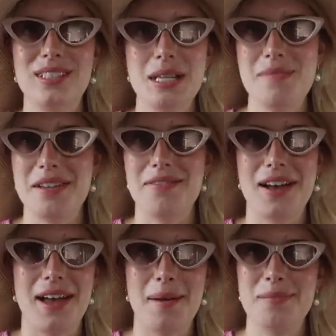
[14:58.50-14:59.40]
something
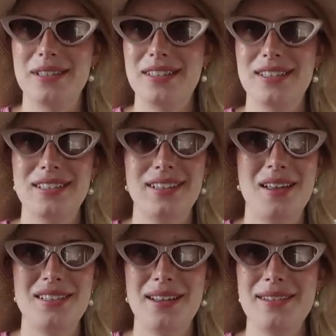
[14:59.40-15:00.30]
vibes.
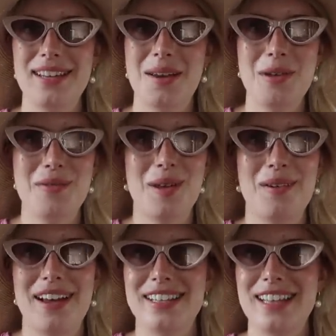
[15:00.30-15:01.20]
Let, tell, tell me what you
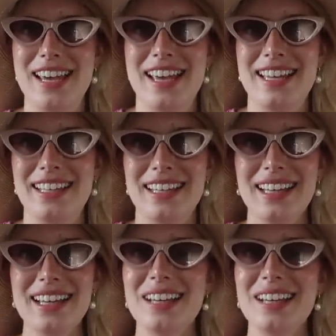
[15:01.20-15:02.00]
guys think.